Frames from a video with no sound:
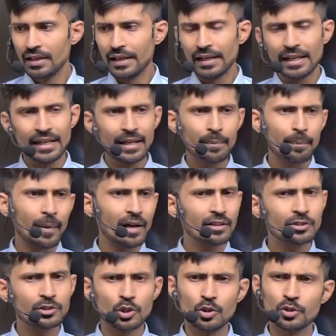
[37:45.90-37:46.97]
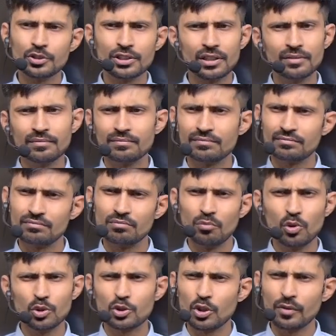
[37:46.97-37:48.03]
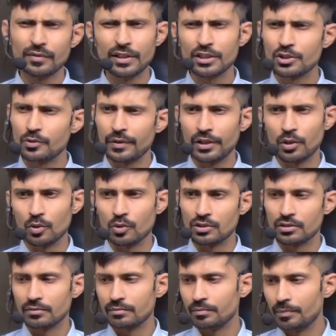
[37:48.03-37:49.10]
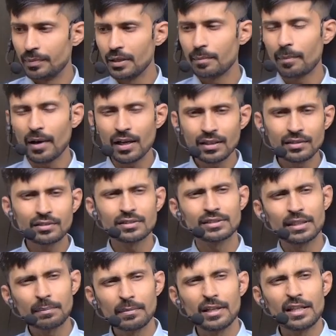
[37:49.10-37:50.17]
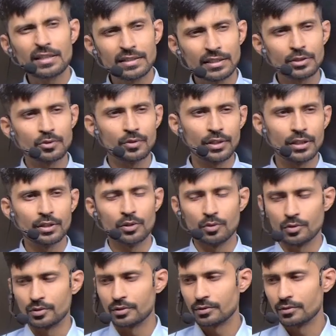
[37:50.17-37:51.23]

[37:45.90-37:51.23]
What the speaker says: A part solution most of the student knows. B part some less student knows.